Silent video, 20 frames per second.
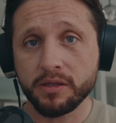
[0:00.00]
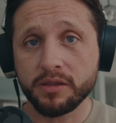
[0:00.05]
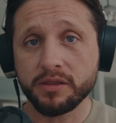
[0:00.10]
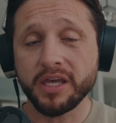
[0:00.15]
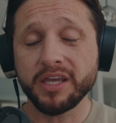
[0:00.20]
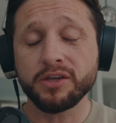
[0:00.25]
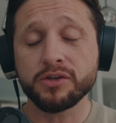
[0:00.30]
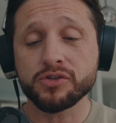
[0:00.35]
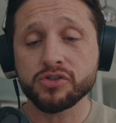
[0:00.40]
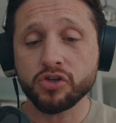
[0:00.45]

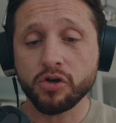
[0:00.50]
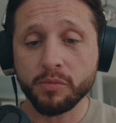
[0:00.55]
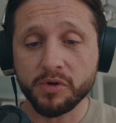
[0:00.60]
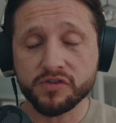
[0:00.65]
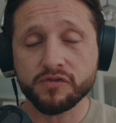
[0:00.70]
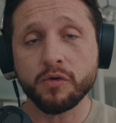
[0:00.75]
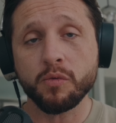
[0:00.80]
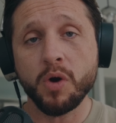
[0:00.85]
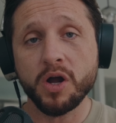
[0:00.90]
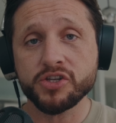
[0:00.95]
Thank you so much
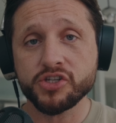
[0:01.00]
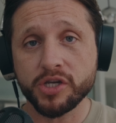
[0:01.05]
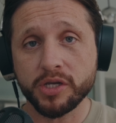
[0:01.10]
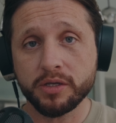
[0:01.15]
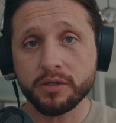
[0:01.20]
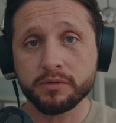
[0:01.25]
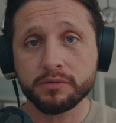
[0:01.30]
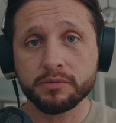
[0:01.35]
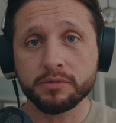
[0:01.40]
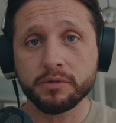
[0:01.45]
for watching,
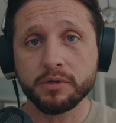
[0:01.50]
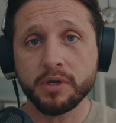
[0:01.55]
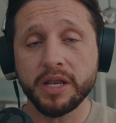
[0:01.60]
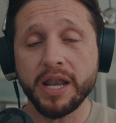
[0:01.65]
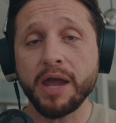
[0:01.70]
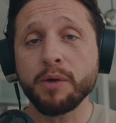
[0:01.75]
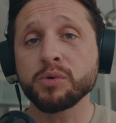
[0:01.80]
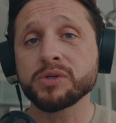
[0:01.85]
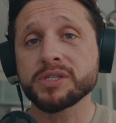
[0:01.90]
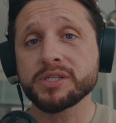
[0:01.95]
and
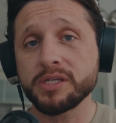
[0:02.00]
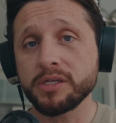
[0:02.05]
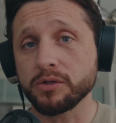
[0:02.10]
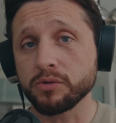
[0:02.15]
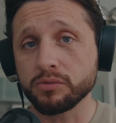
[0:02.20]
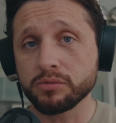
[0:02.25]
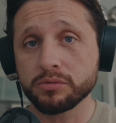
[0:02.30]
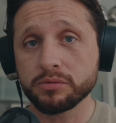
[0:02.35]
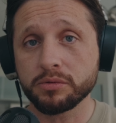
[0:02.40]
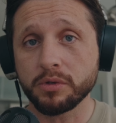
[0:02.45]
I will see
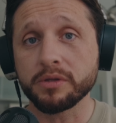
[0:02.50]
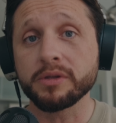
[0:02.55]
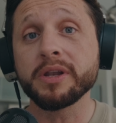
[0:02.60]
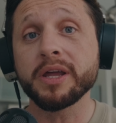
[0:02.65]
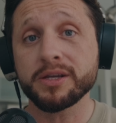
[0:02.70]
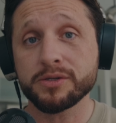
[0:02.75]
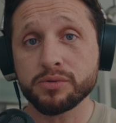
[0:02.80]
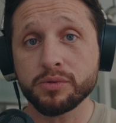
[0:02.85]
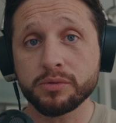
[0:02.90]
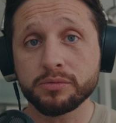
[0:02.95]
you on the
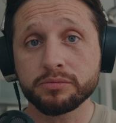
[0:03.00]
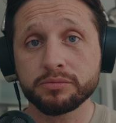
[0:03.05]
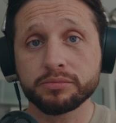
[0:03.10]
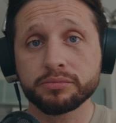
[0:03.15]
next one.